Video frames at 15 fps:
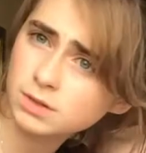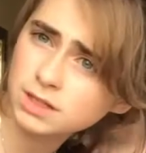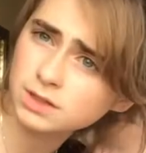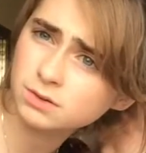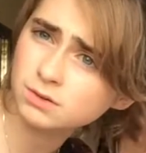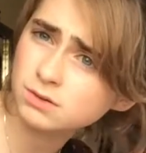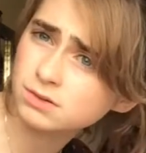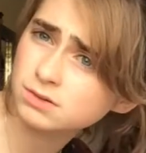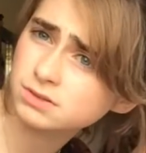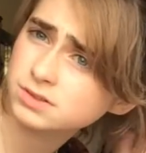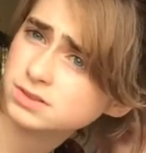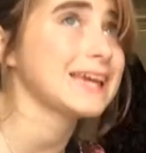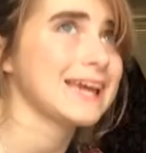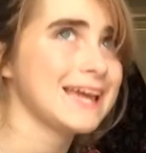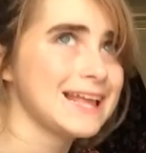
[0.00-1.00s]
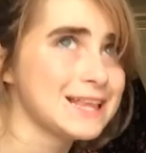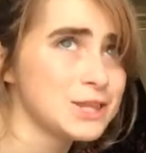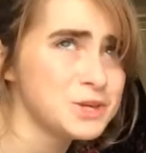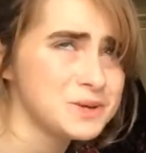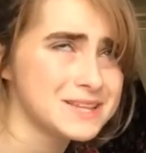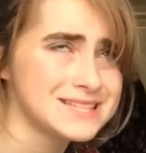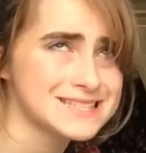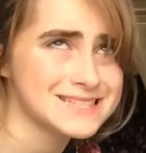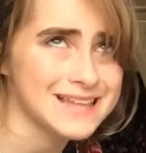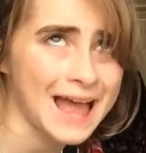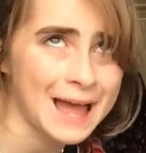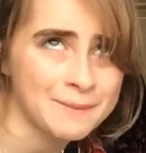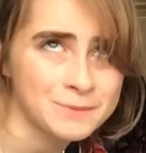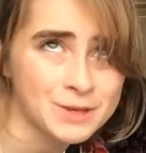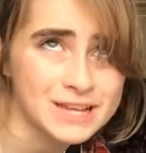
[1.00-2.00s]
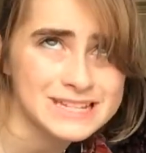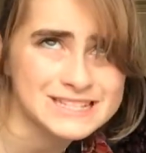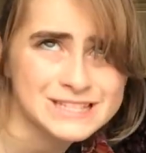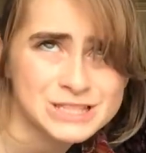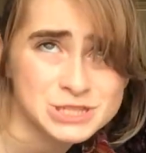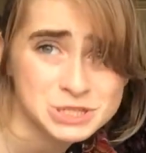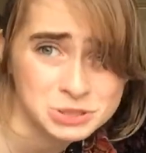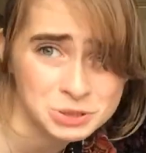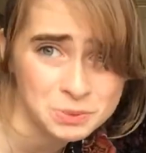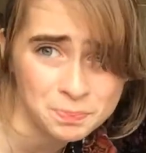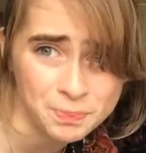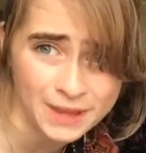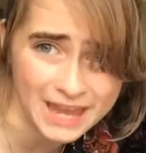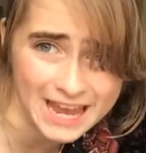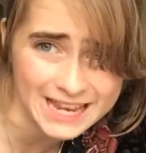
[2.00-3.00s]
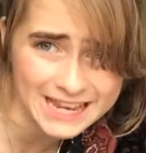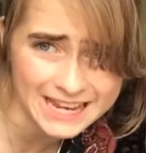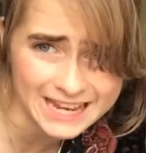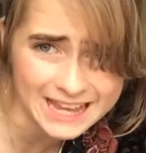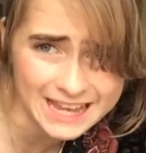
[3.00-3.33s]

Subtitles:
my gosh. Can you stop your stupidity?